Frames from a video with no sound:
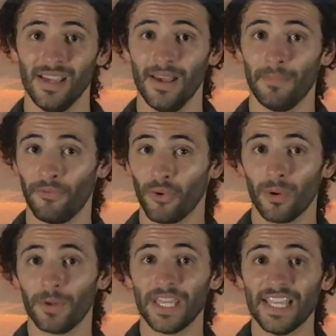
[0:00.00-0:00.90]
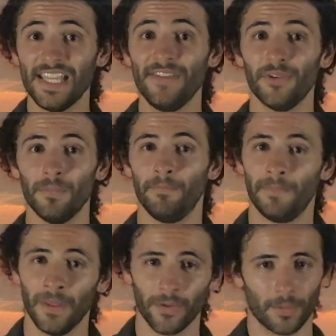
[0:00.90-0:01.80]
Before we even
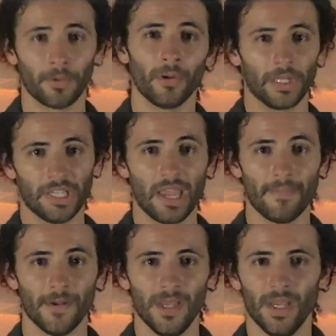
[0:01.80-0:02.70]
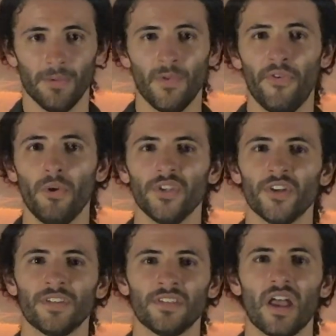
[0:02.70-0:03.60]
build a prototype, we focus
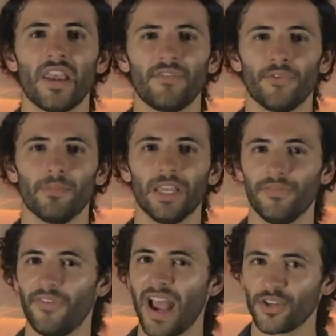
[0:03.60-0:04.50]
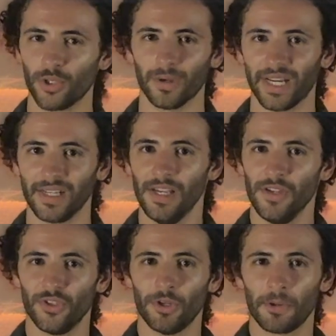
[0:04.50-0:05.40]
on designing for manufacturing,
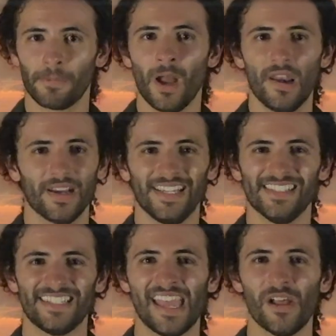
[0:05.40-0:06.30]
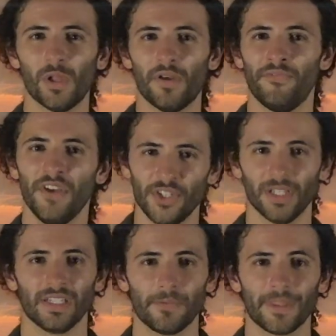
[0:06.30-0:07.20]
so your product can scale
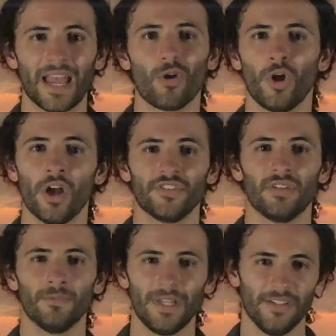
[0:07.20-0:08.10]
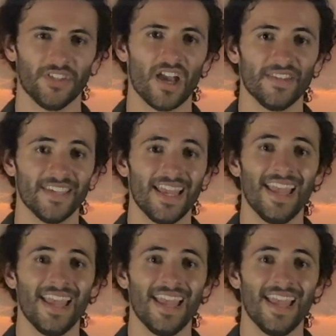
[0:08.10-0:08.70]
efficiently without costly redesigns.